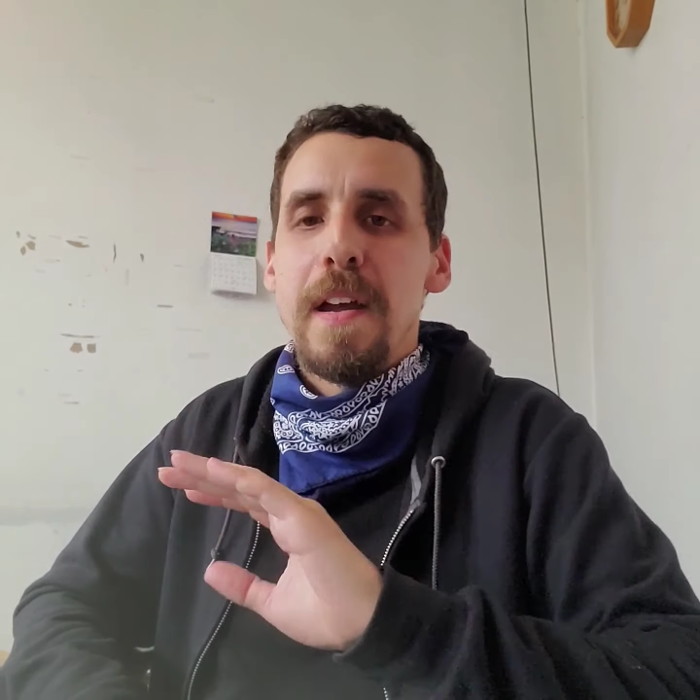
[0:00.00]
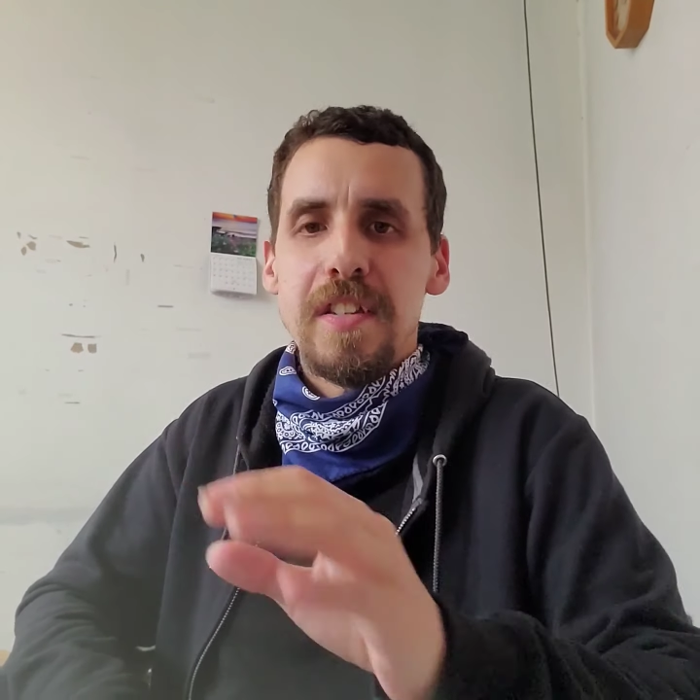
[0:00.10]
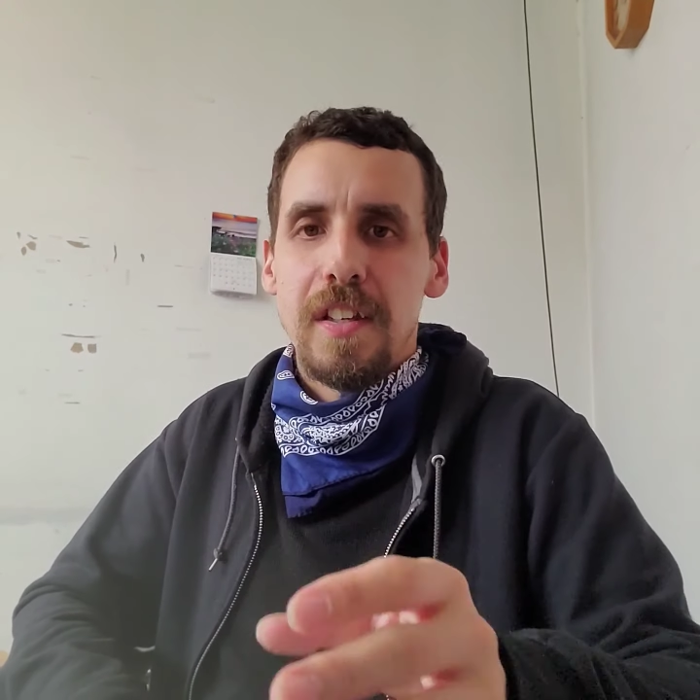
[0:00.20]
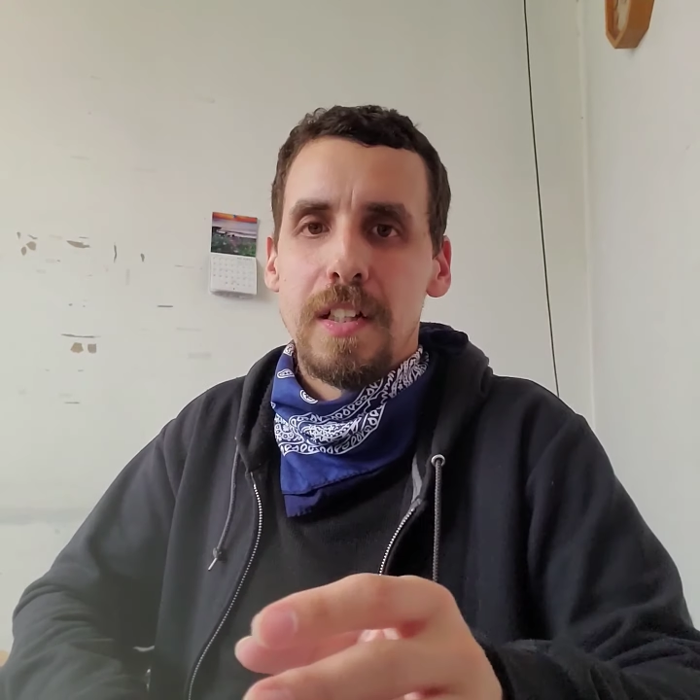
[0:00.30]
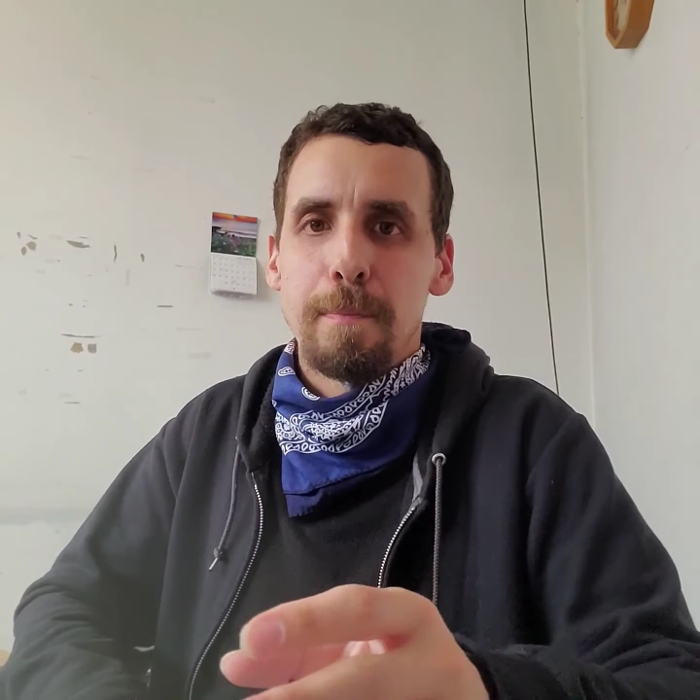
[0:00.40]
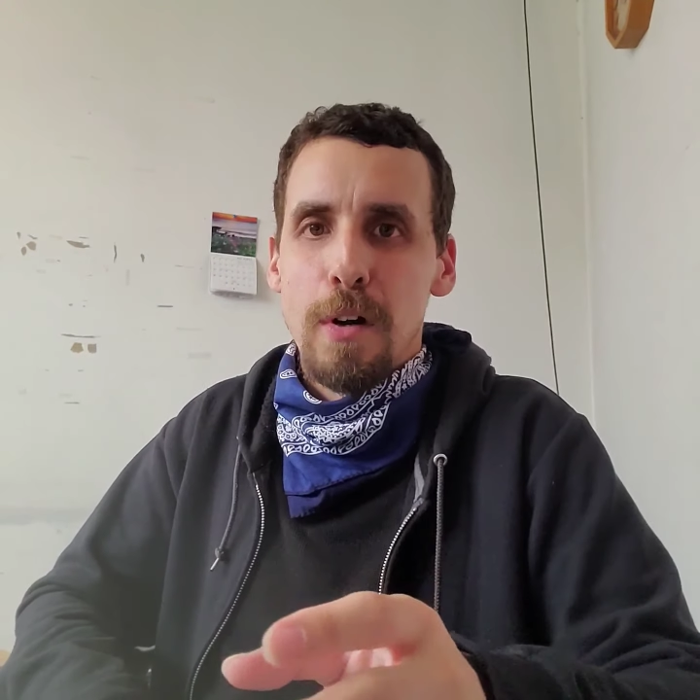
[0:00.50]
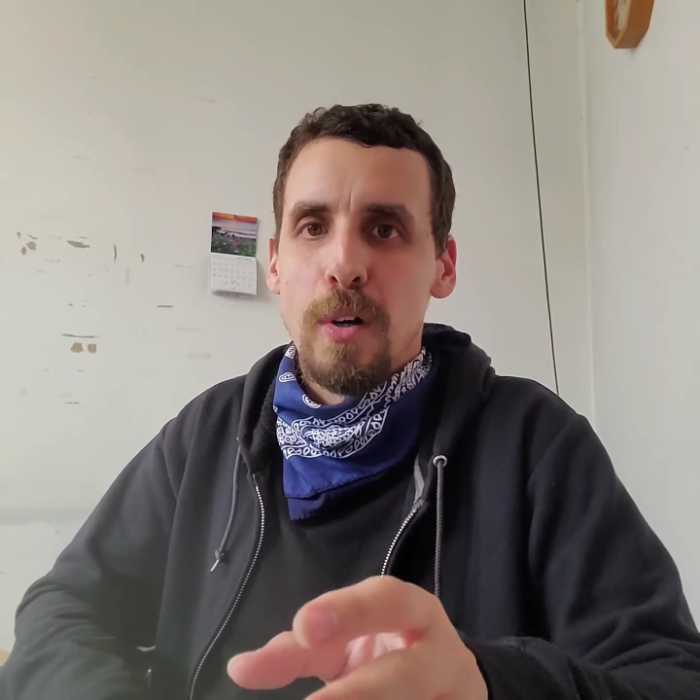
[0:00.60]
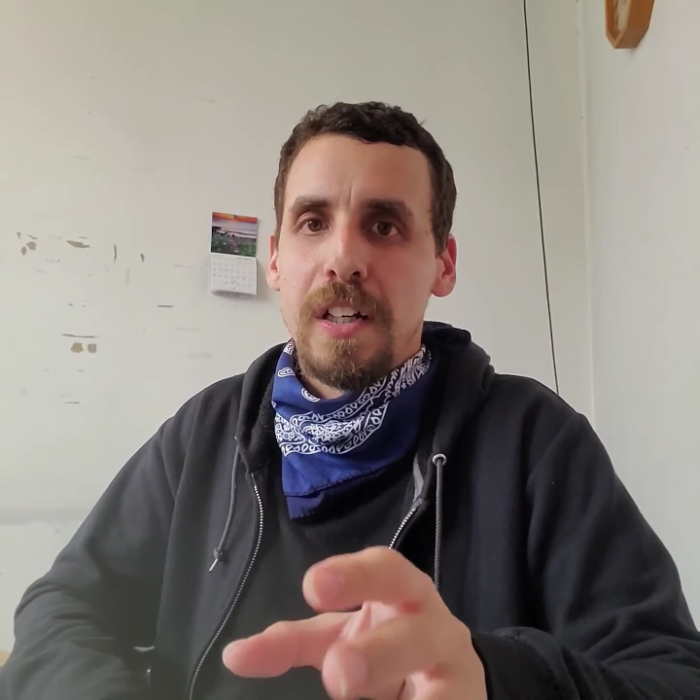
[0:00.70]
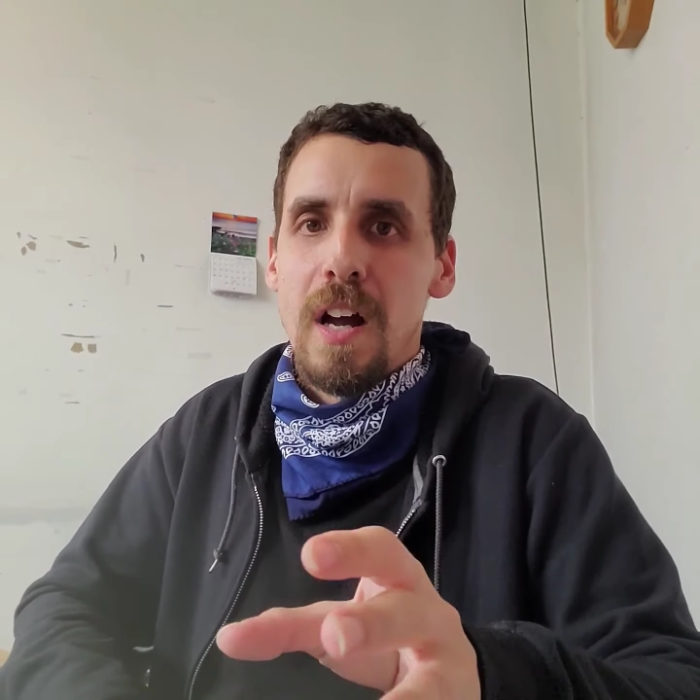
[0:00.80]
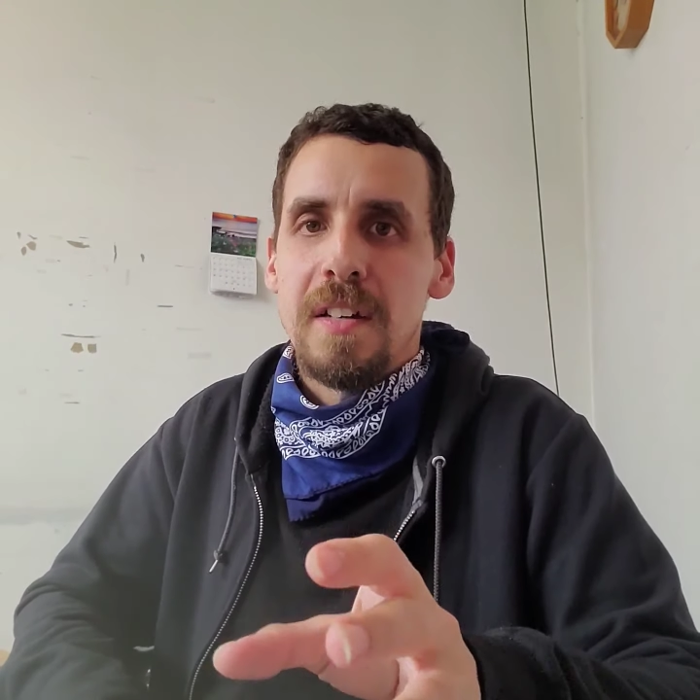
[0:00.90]
basically
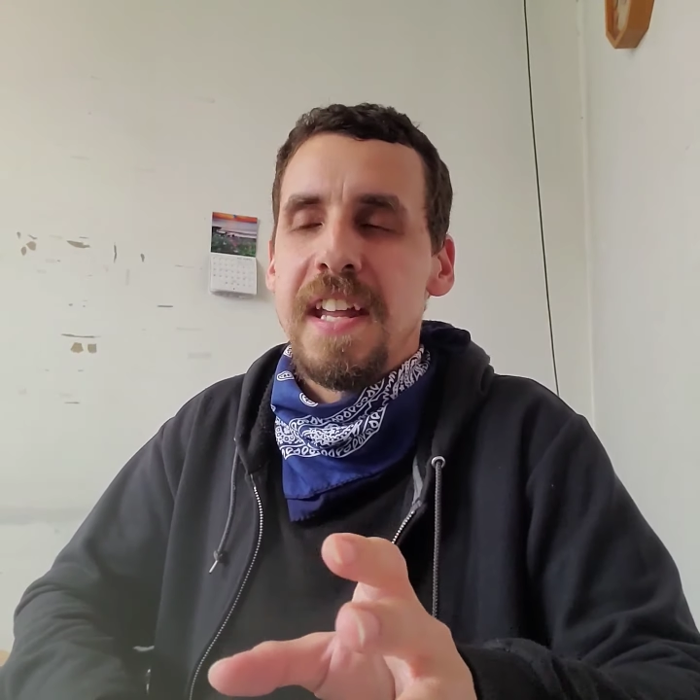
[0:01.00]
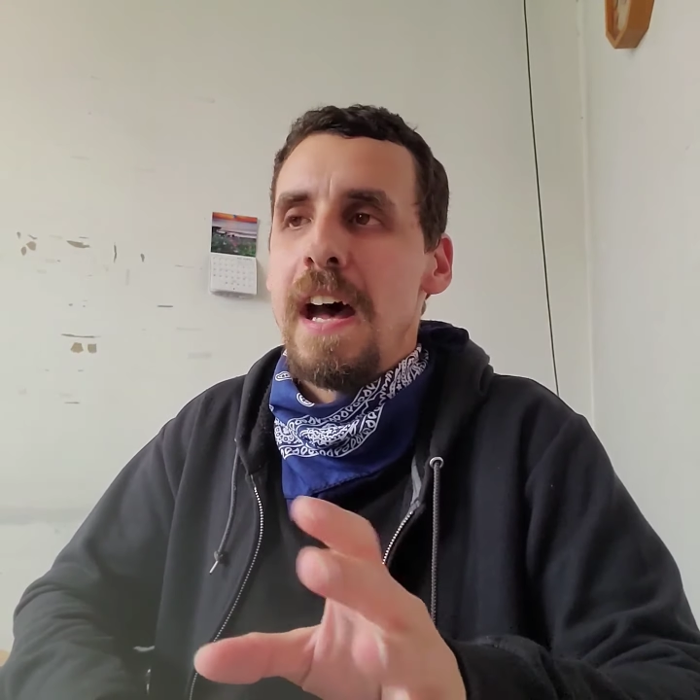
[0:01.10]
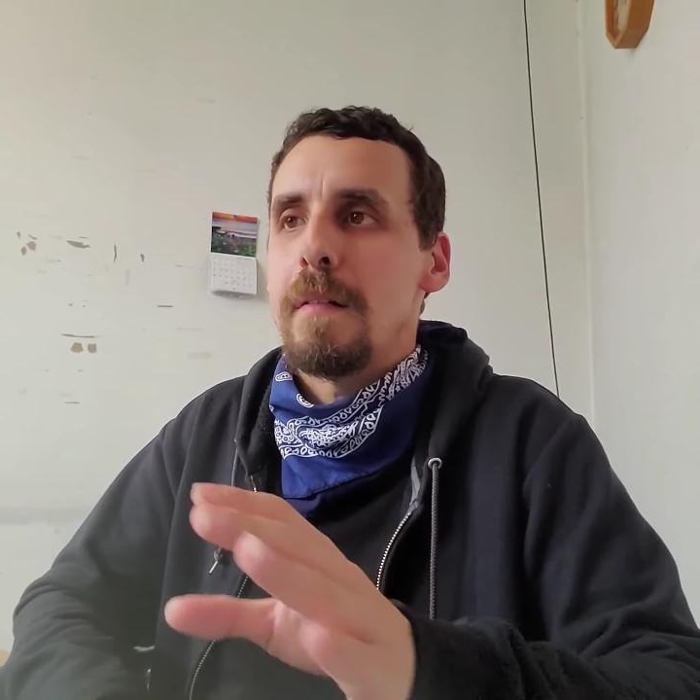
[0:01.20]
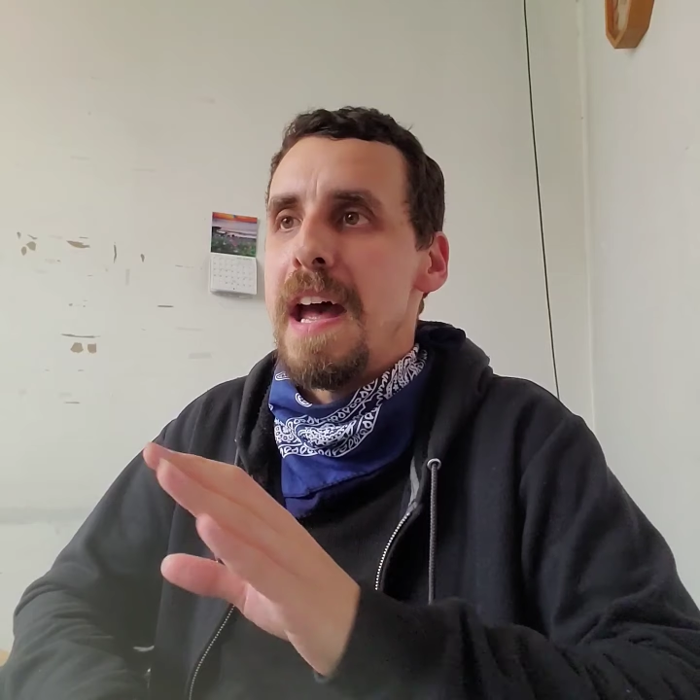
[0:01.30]
broke it all down,